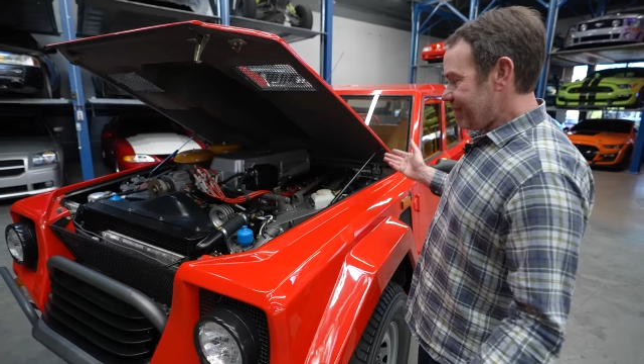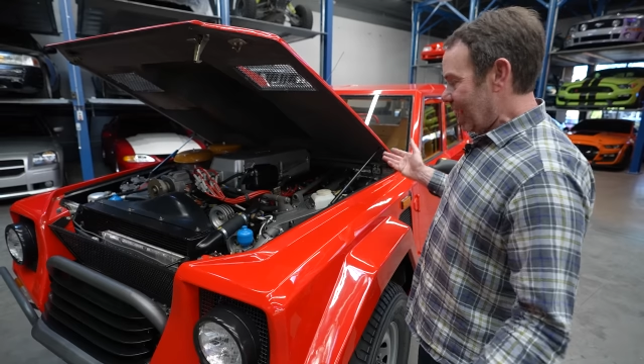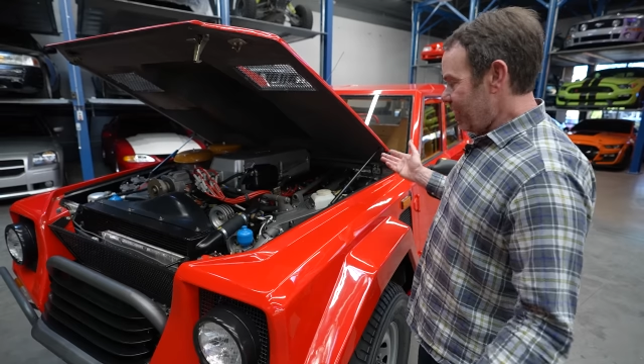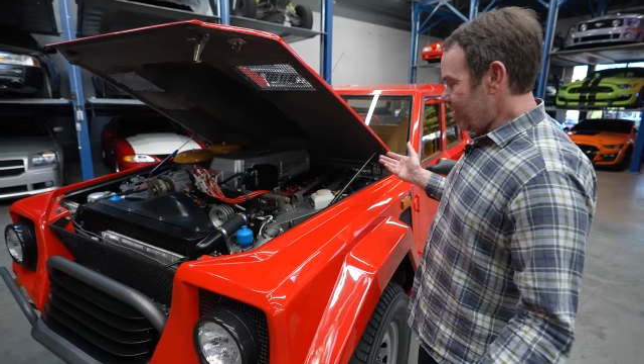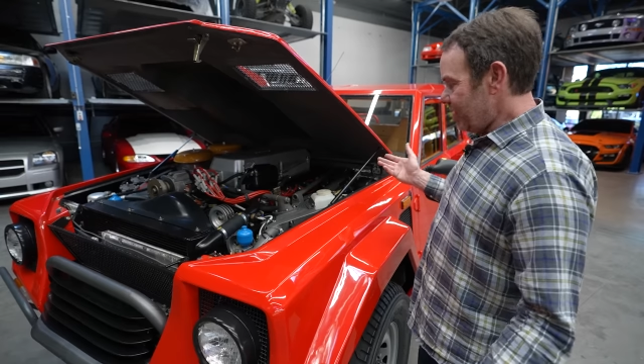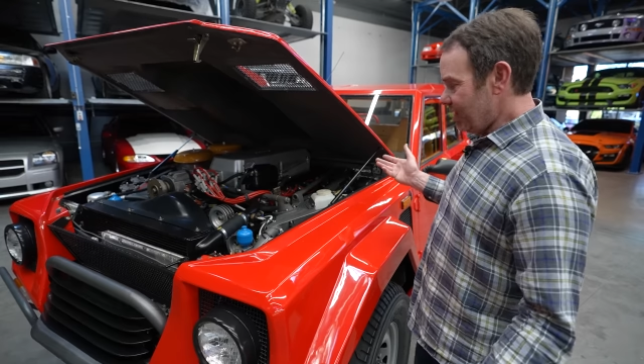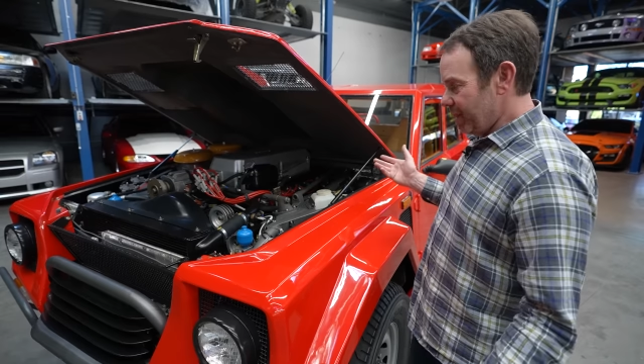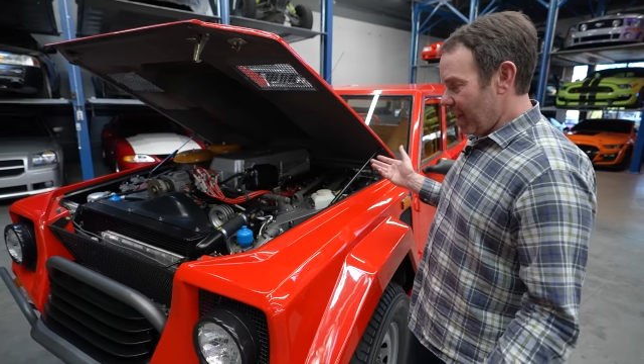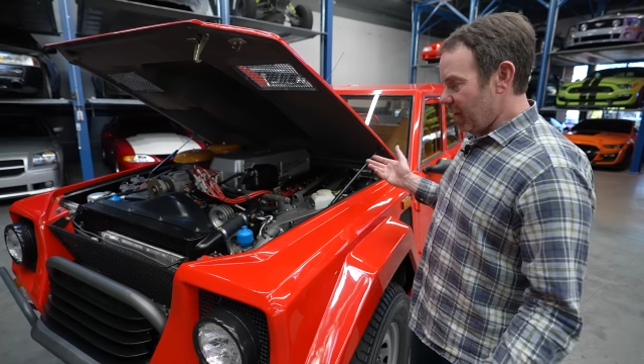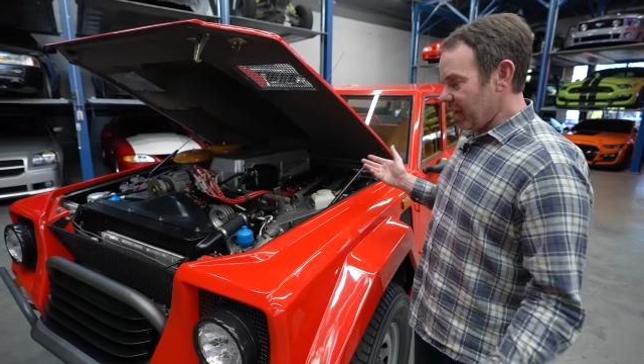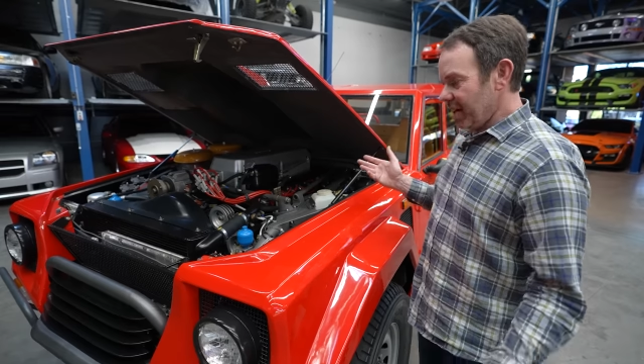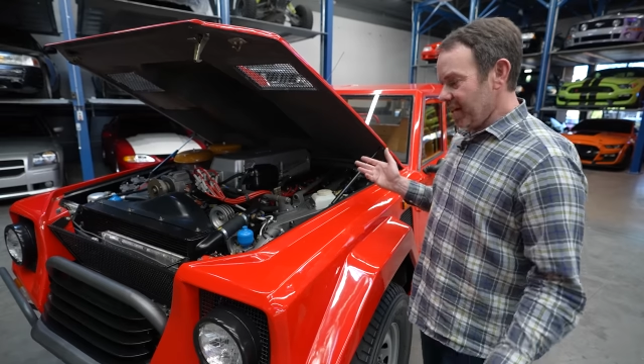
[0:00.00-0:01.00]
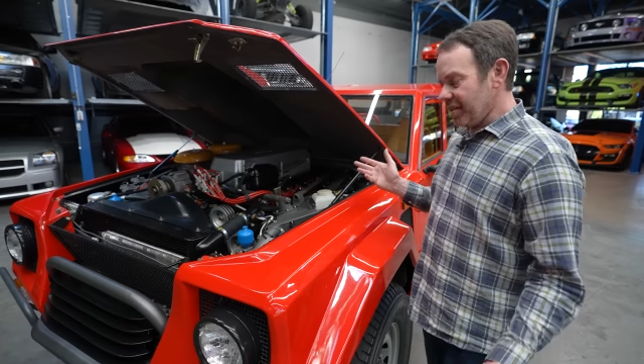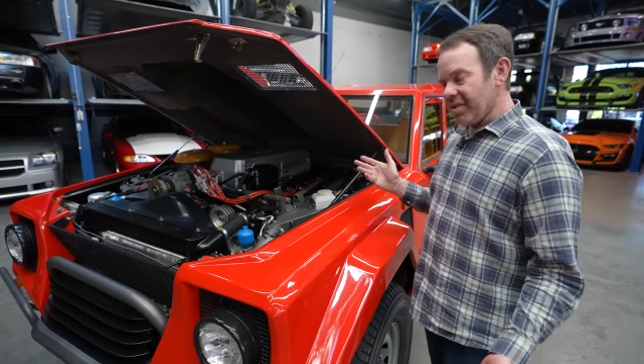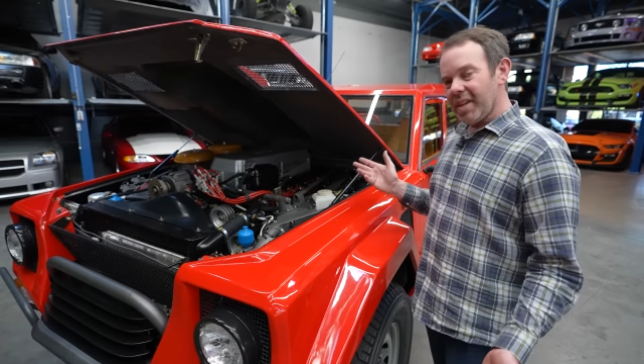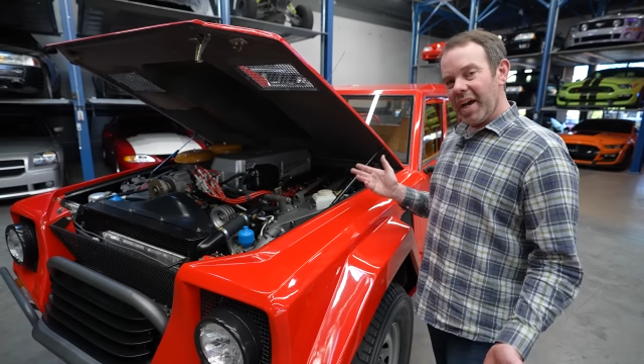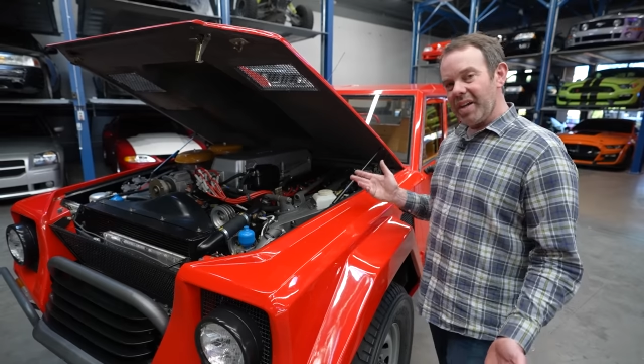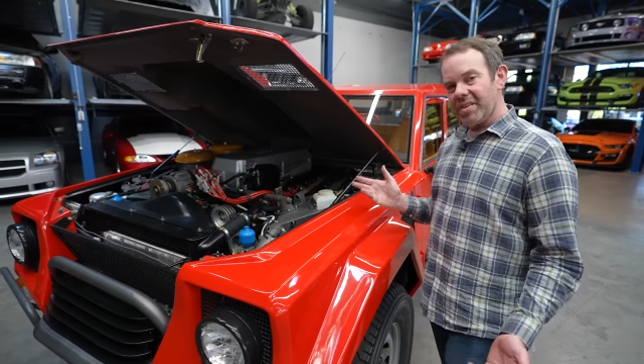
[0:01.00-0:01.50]
This is about as
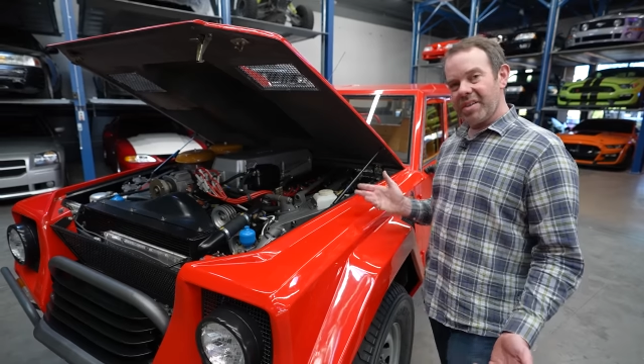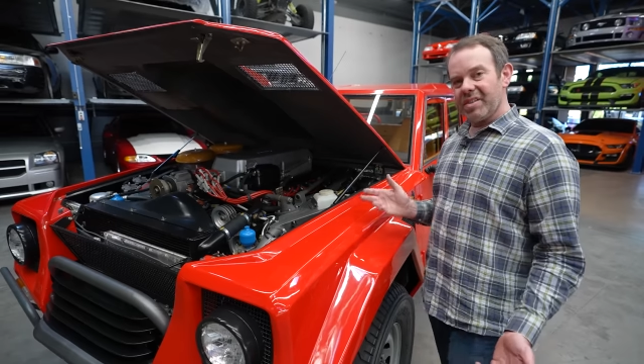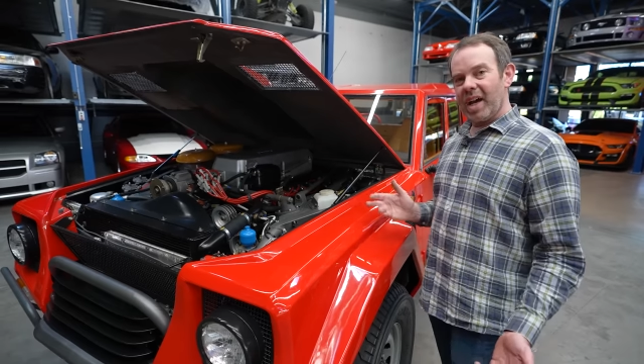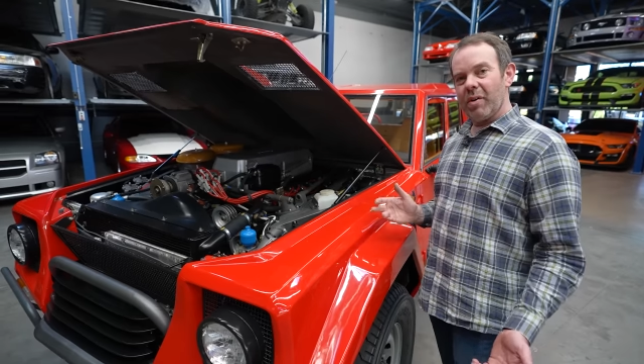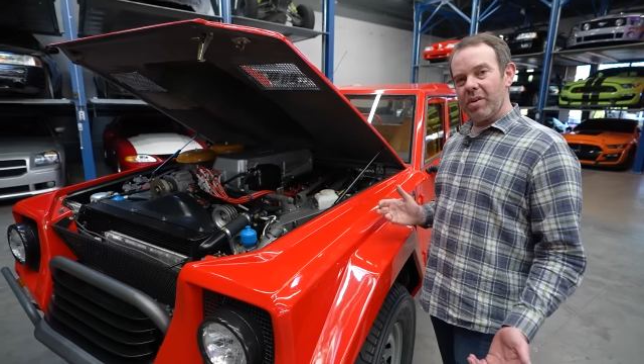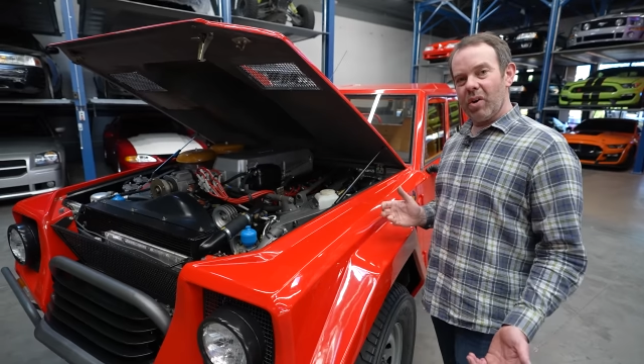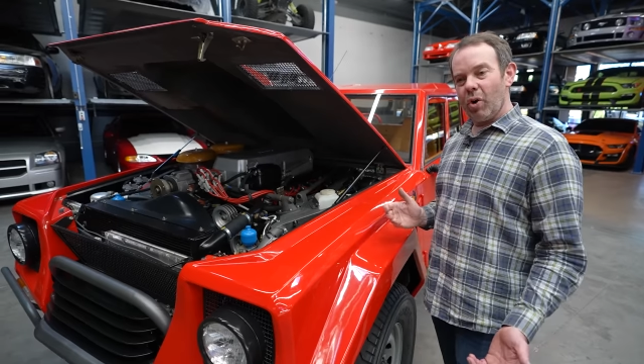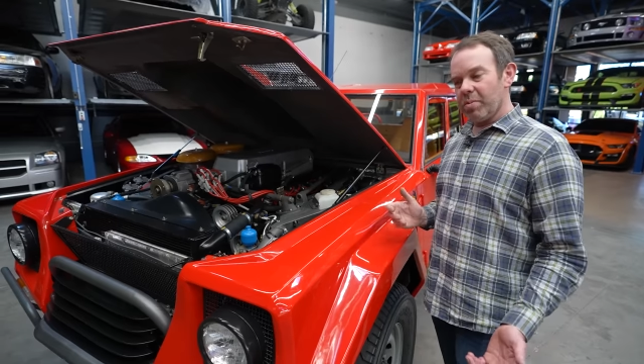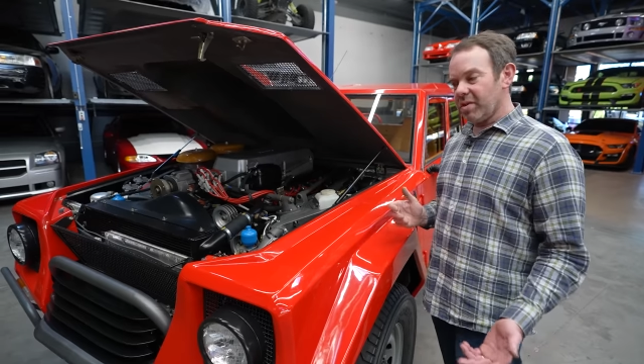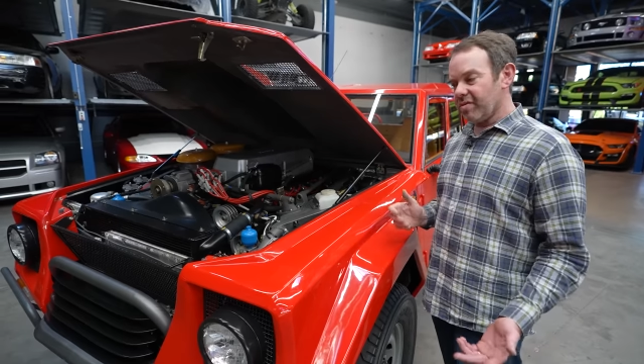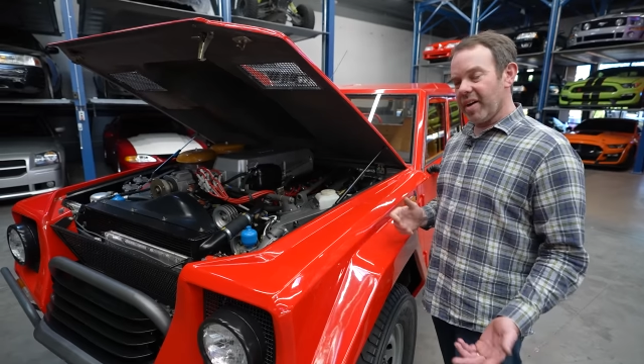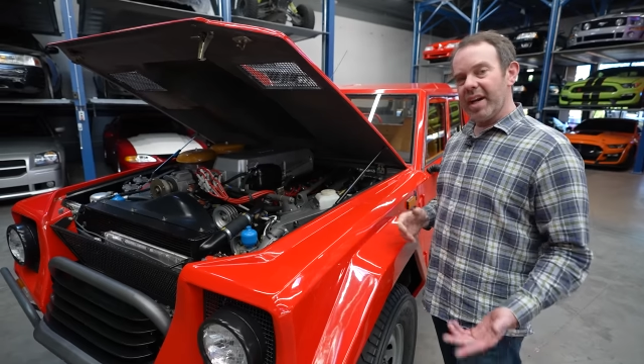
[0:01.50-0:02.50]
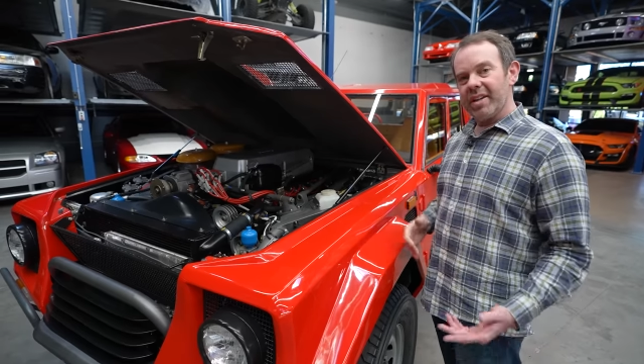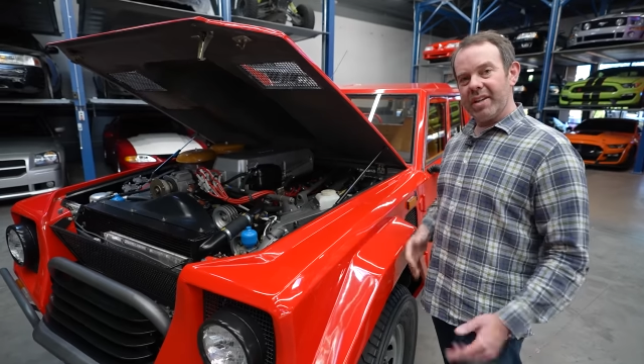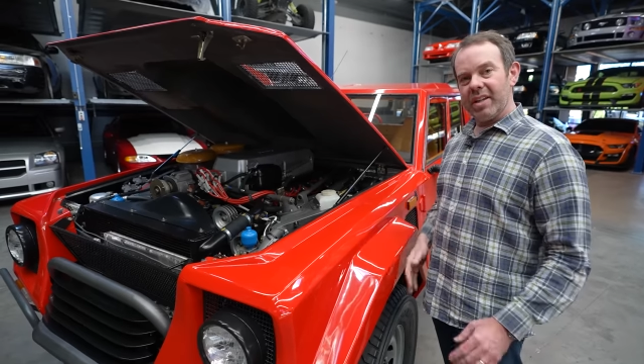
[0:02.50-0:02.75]
nice as I would hope to find an